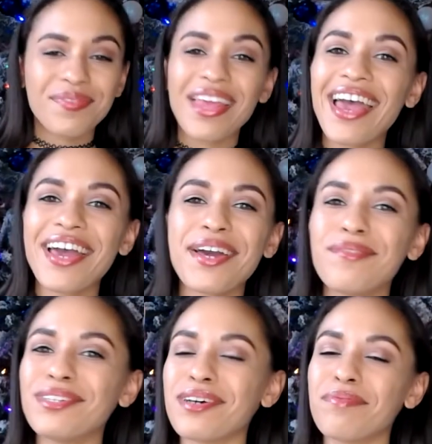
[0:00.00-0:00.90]
Hey,
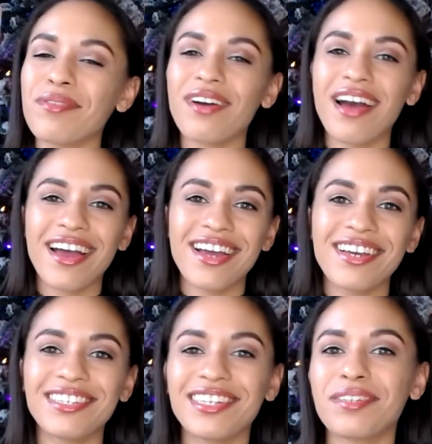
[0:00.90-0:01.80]
what's up you
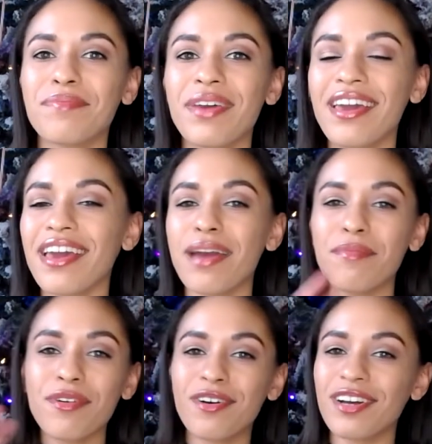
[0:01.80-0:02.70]
guys? It's me,
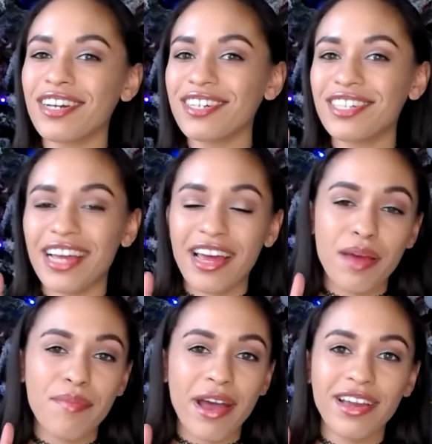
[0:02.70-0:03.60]
Amber Kush, and
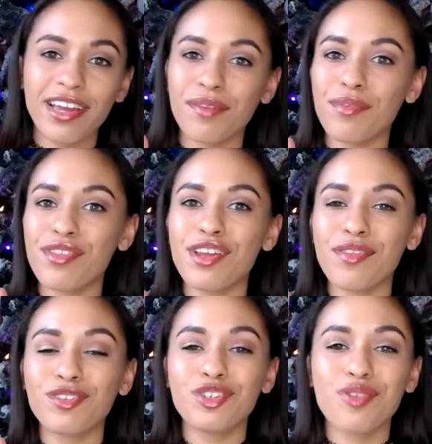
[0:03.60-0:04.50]
I'm back again with
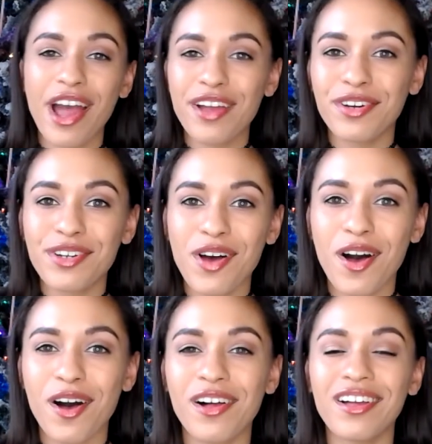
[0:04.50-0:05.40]
another try-on
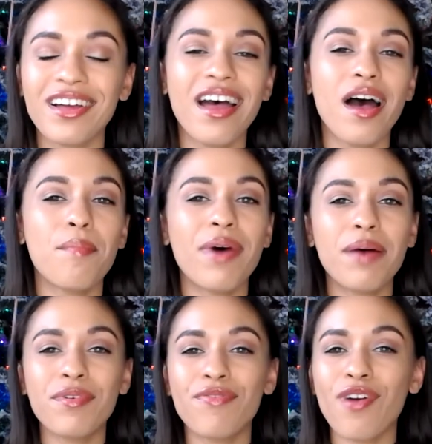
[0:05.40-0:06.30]
haul.
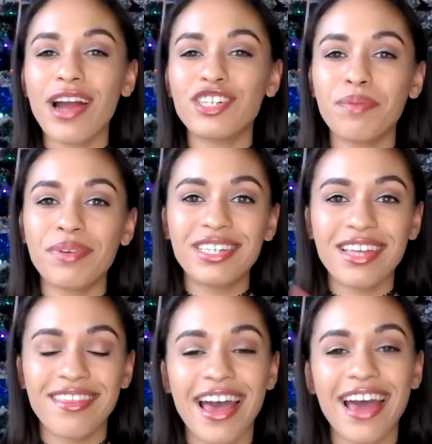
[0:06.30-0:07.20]
But before I jump
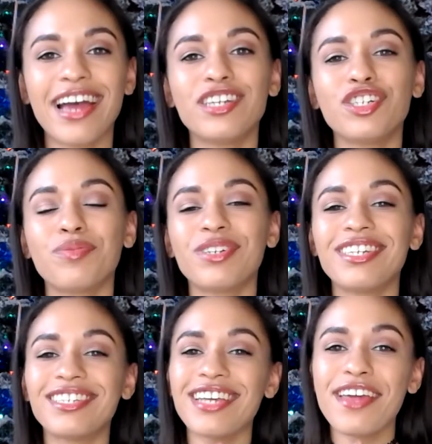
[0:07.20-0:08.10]
into that, I just want
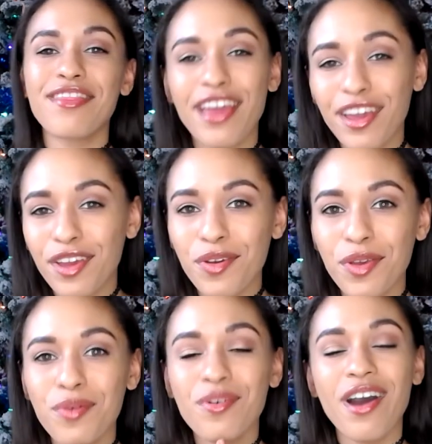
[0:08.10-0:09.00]
to say thank
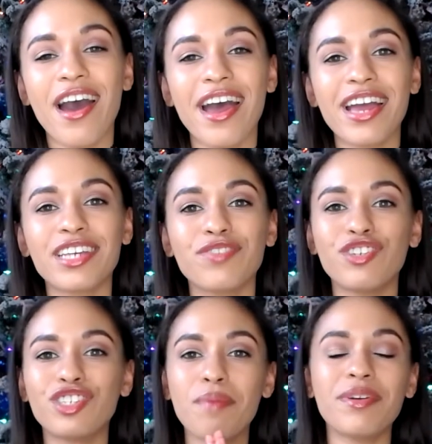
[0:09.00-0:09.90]
you guys
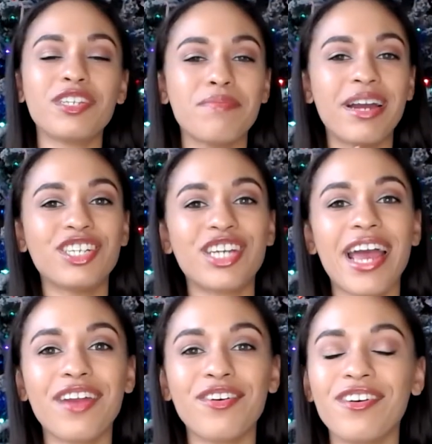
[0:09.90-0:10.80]
for subbing to the
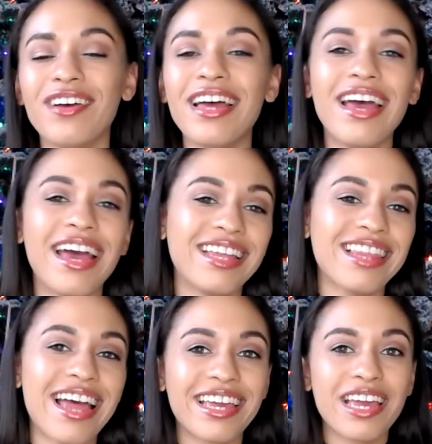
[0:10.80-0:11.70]
channel
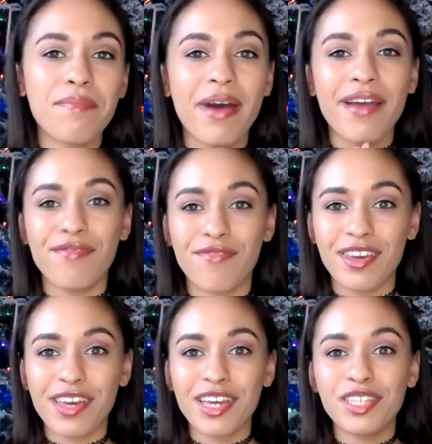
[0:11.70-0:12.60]
and liking my
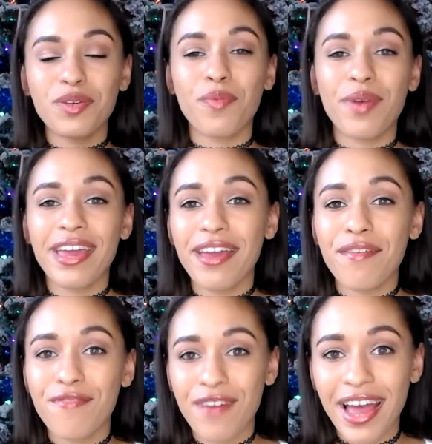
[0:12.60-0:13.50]
vids. We
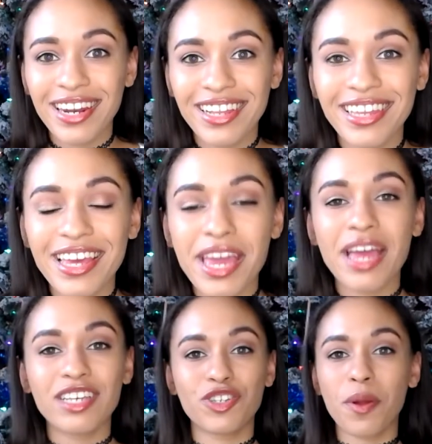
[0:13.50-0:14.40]

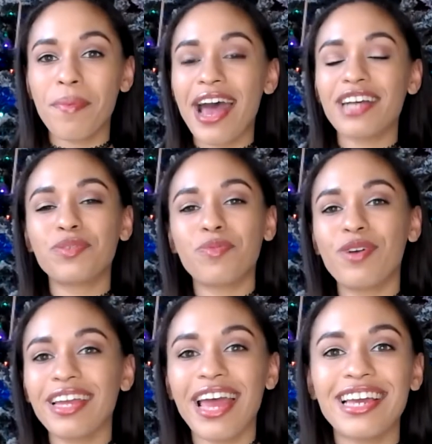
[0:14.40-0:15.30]
finally surpassed
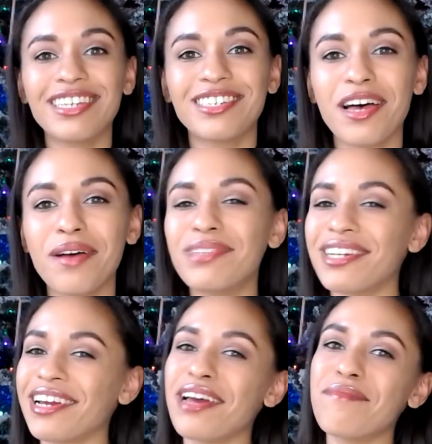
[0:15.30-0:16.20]
1K subs
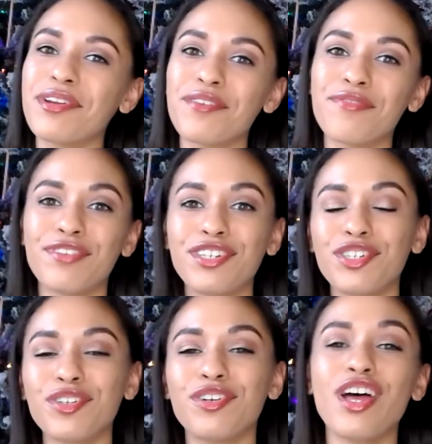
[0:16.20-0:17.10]
and I am an
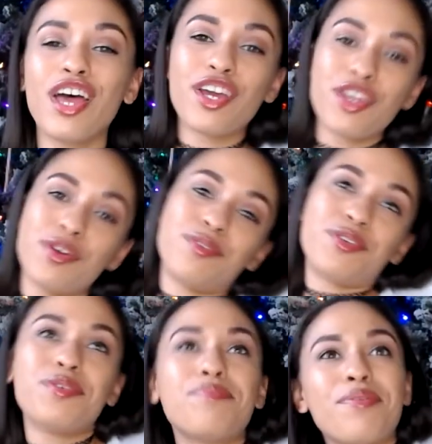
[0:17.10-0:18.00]
official YouTube
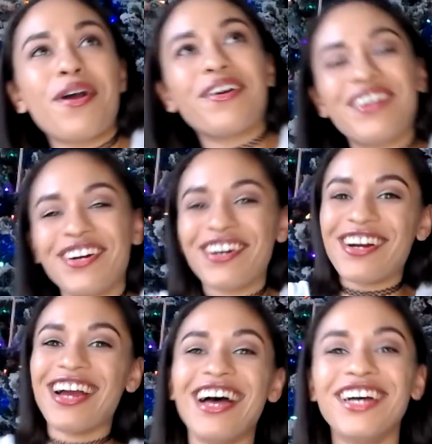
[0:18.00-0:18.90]

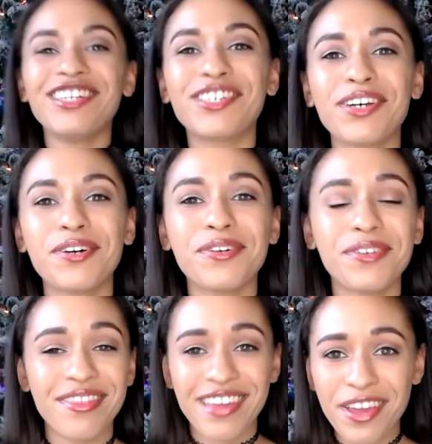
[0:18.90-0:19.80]
partner.
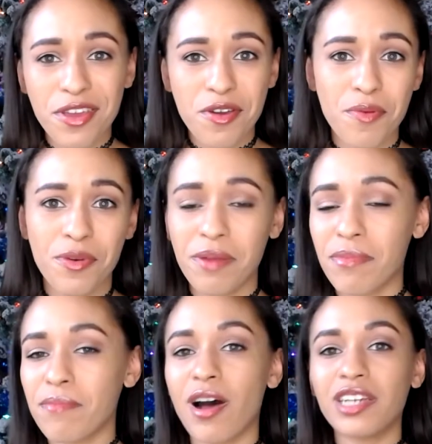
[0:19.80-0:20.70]
So thank you. It wouldn't have
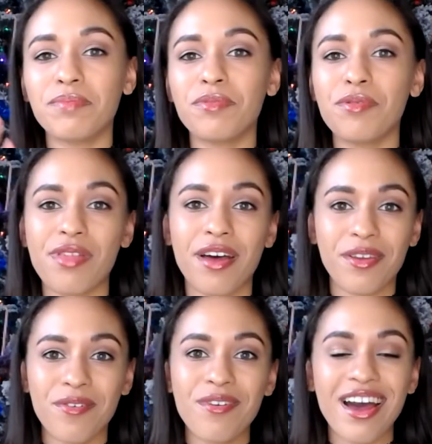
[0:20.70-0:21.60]
been possible
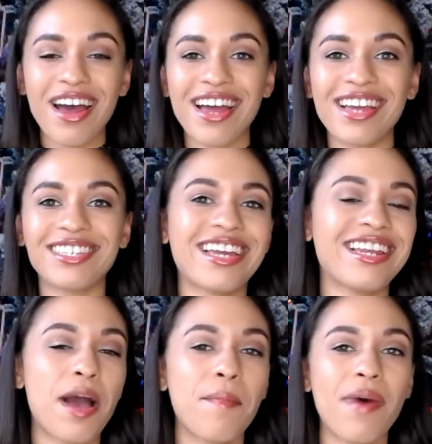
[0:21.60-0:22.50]
without you guys. I
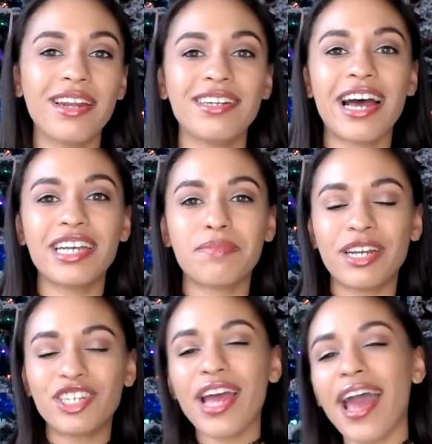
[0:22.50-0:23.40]
can now monetize
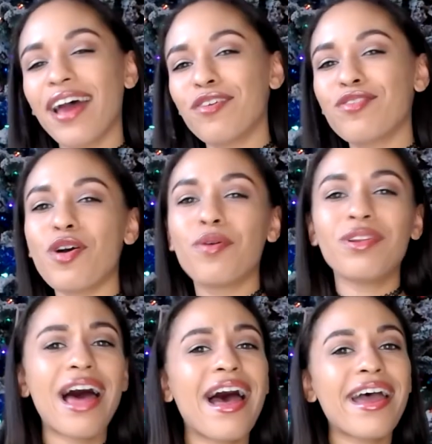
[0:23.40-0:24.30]
my channel, go
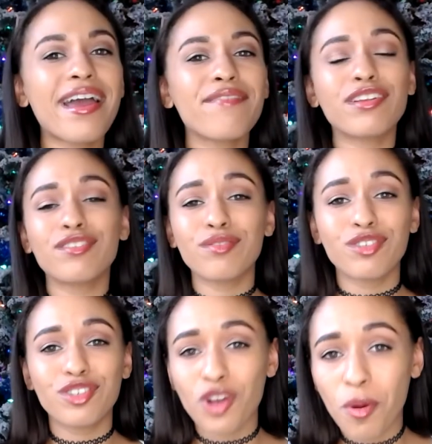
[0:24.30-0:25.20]
live, and
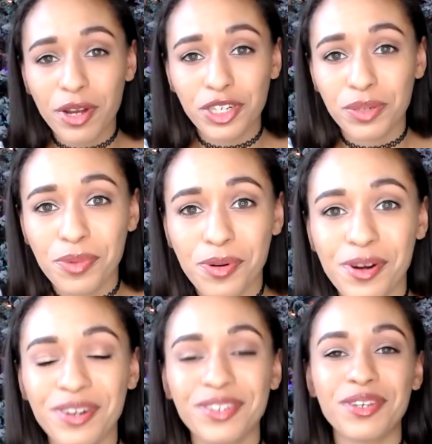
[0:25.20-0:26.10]
so much
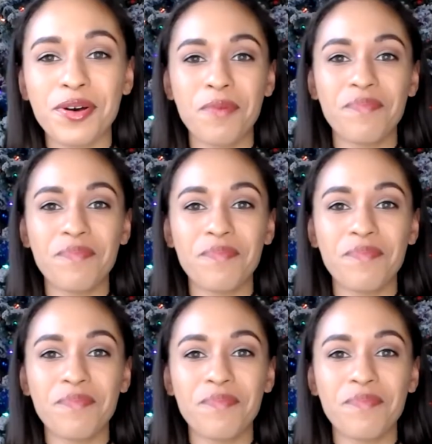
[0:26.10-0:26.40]
more. So